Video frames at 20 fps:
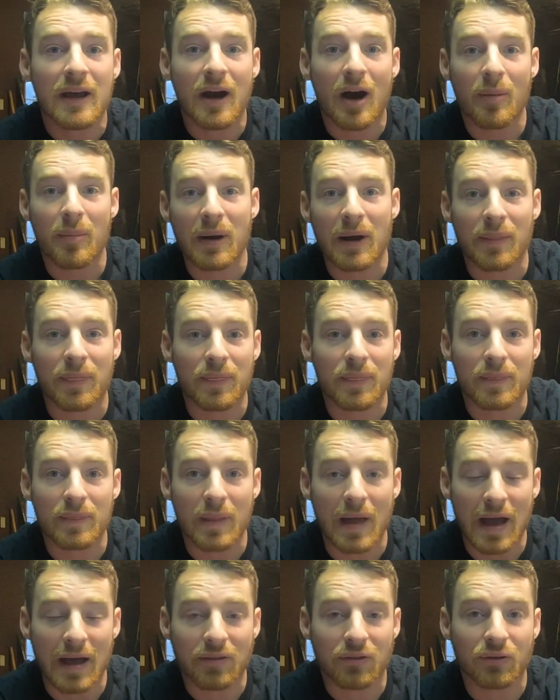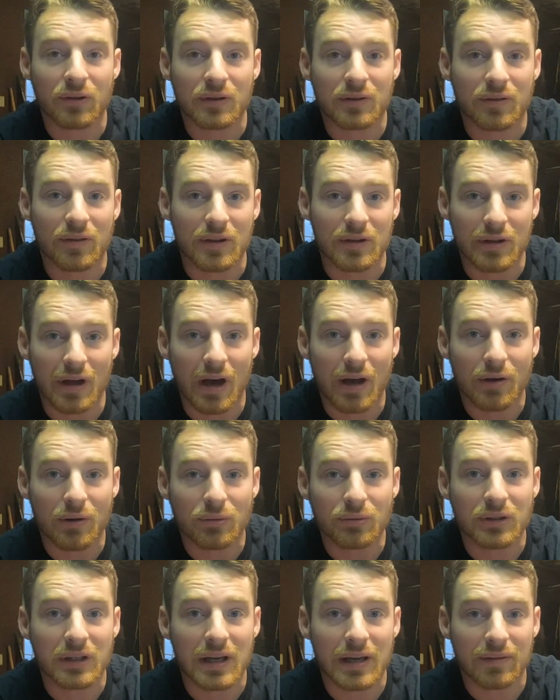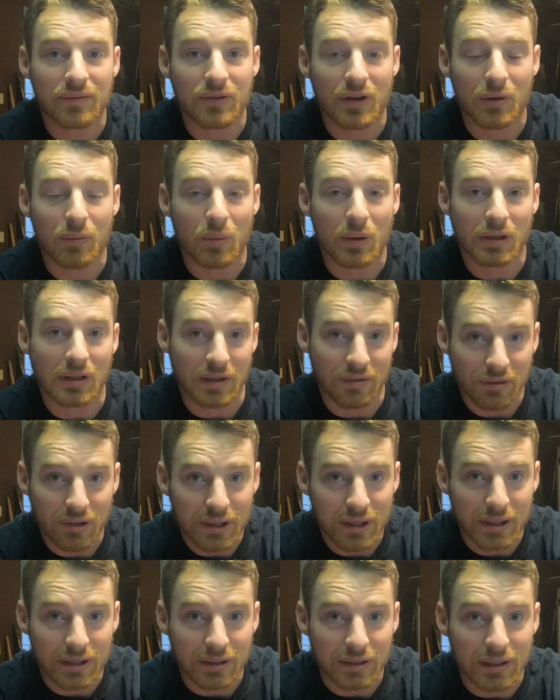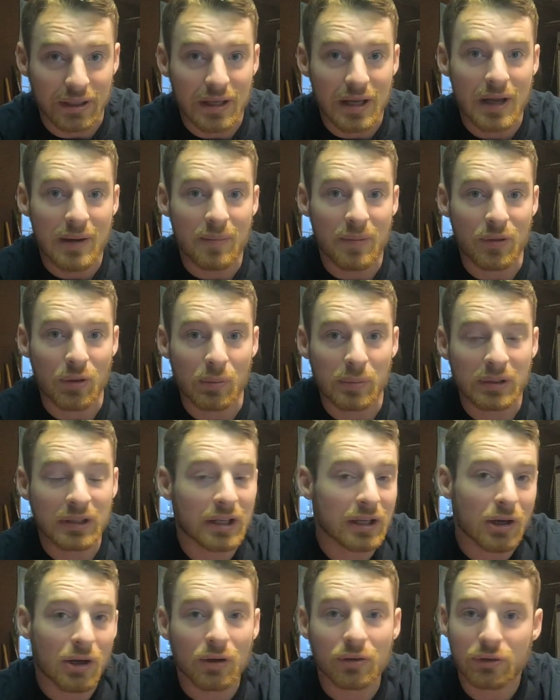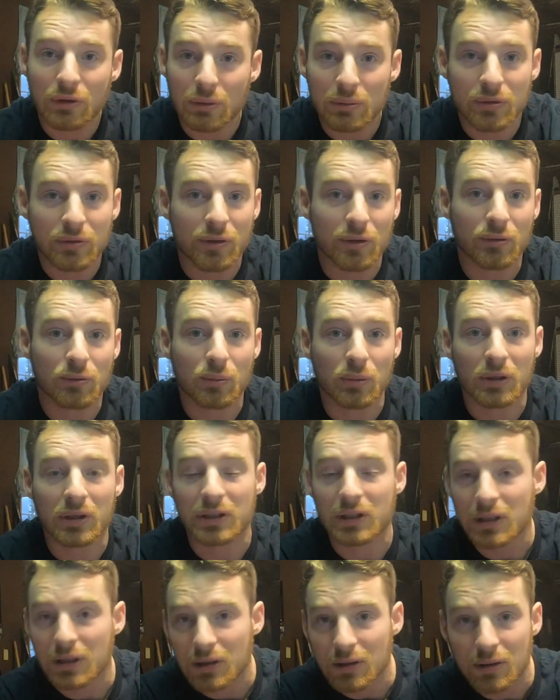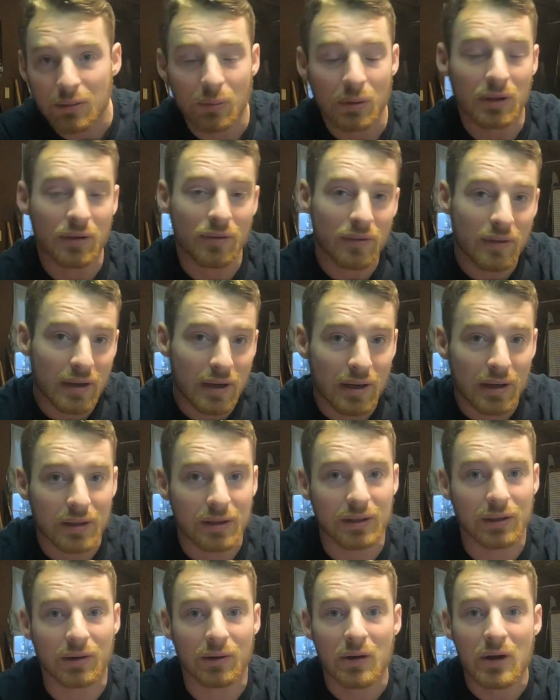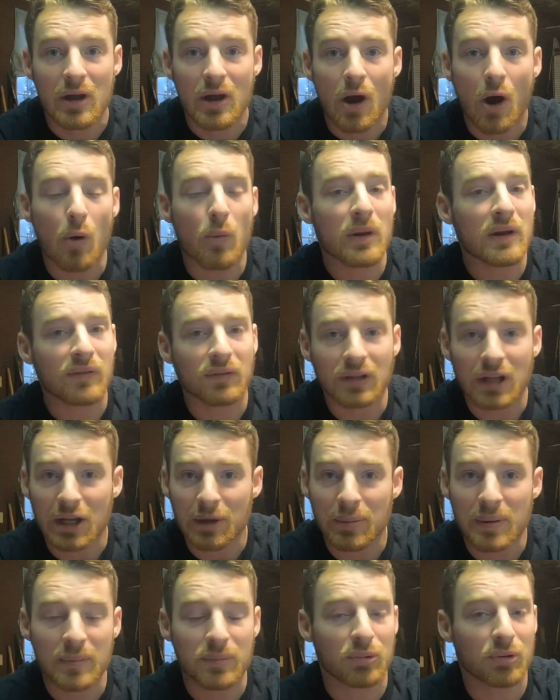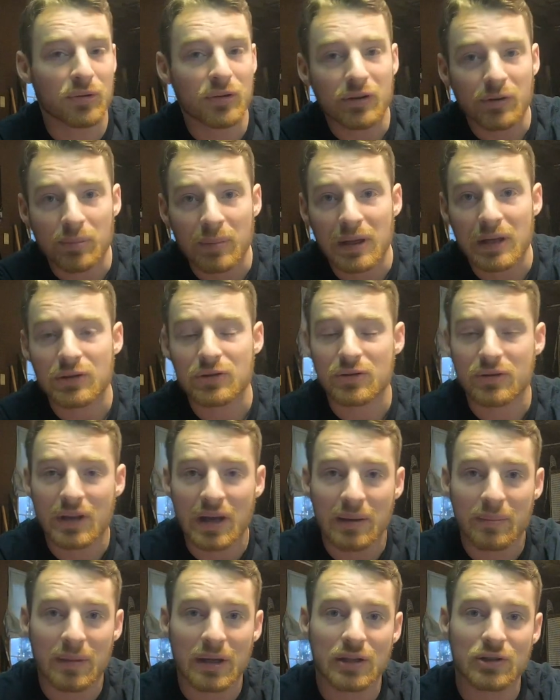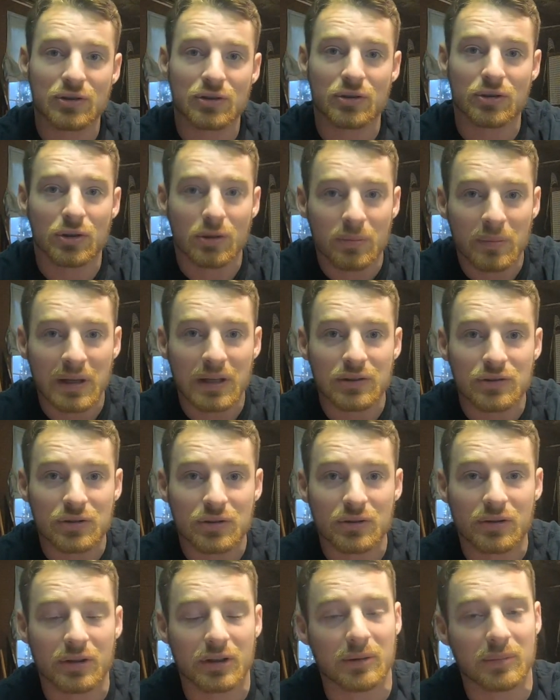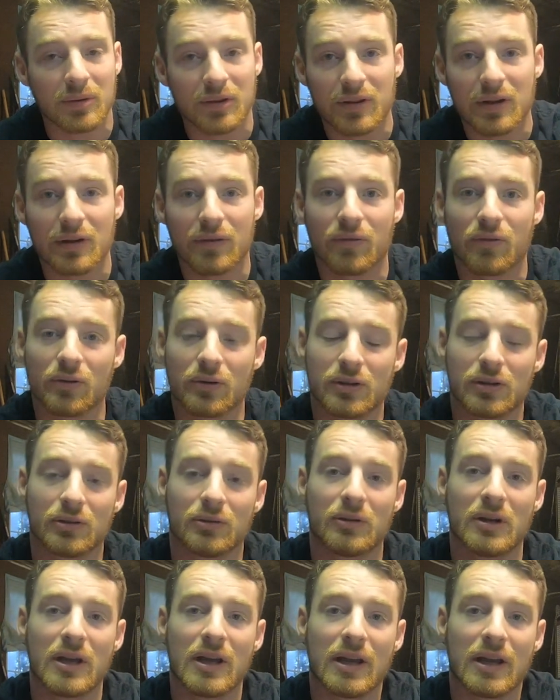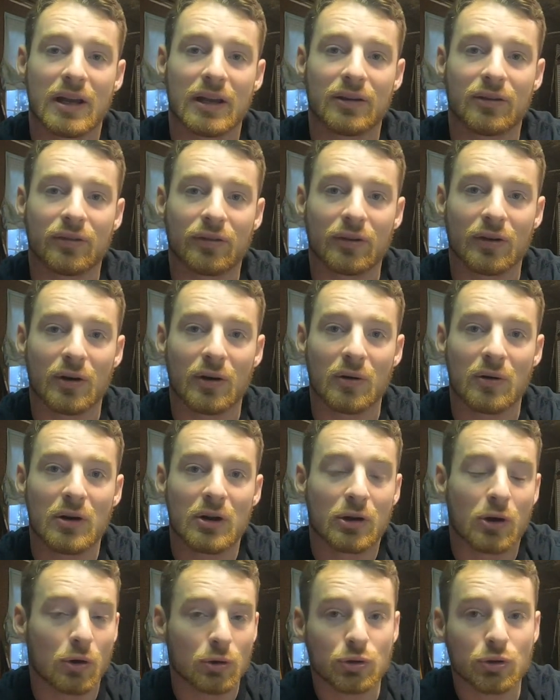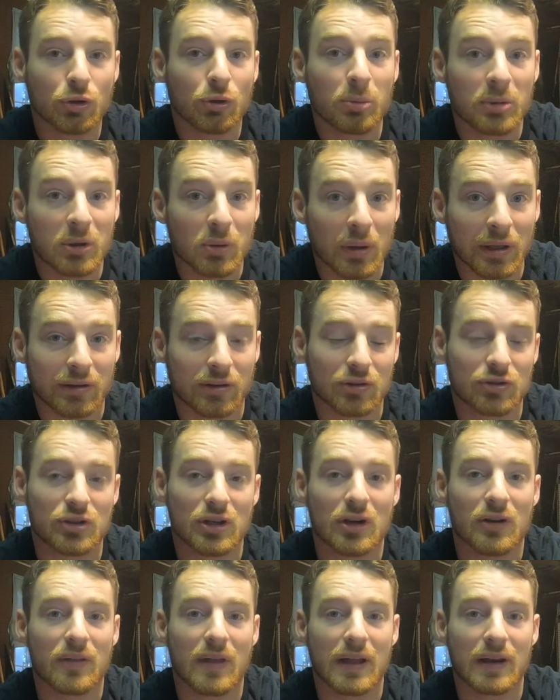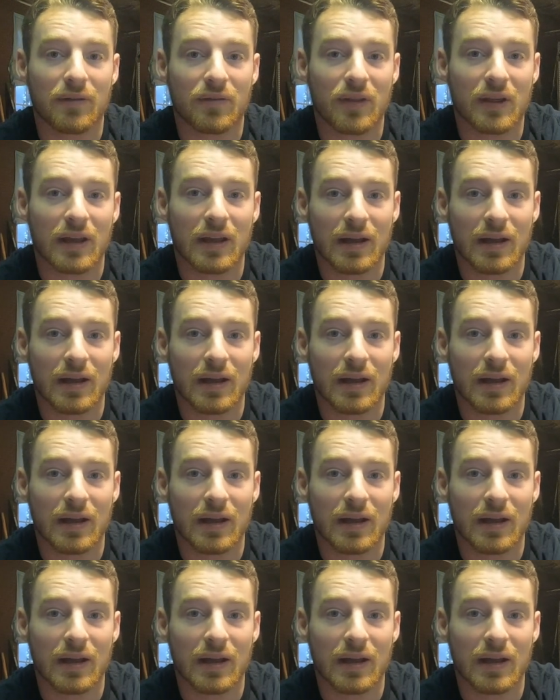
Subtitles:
about athletes that not only have done well athletically, but they'll be like, oh, so-and-so's working here, working there, oh, we have a lot of people in this major, that major, your major, they're going to be there for you. And so coaches will be quick to share that if